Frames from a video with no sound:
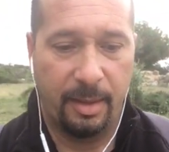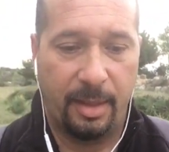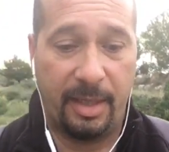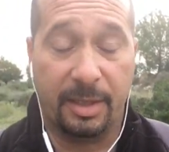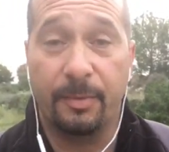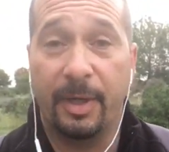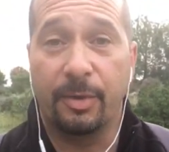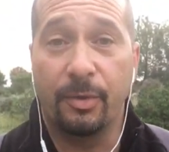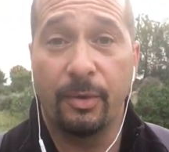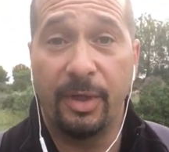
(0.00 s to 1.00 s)
is where
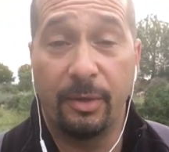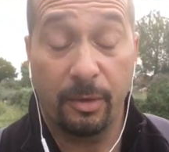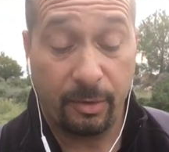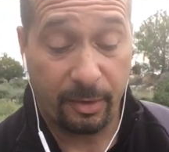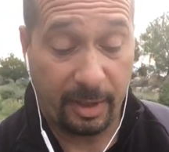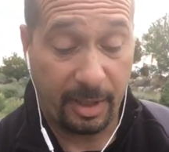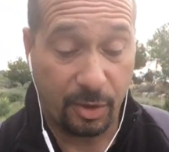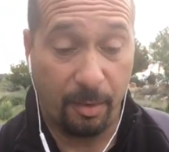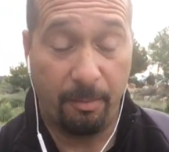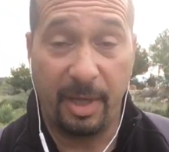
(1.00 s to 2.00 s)
true
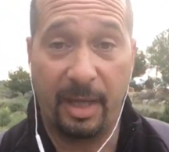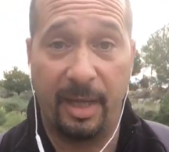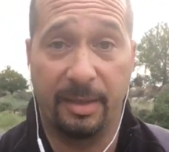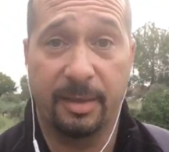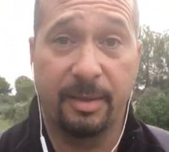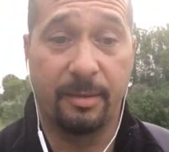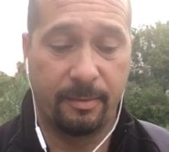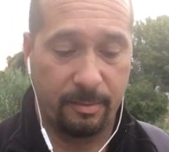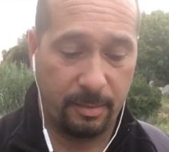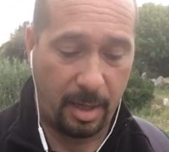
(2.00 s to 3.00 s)
indoctrination begins,
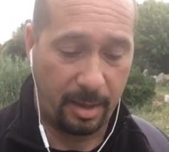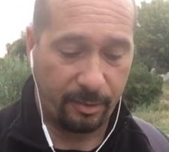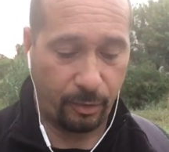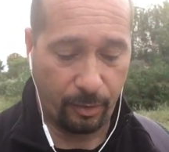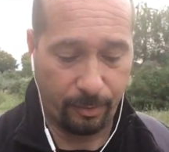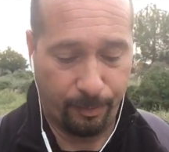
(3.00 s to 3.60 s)
hardcore.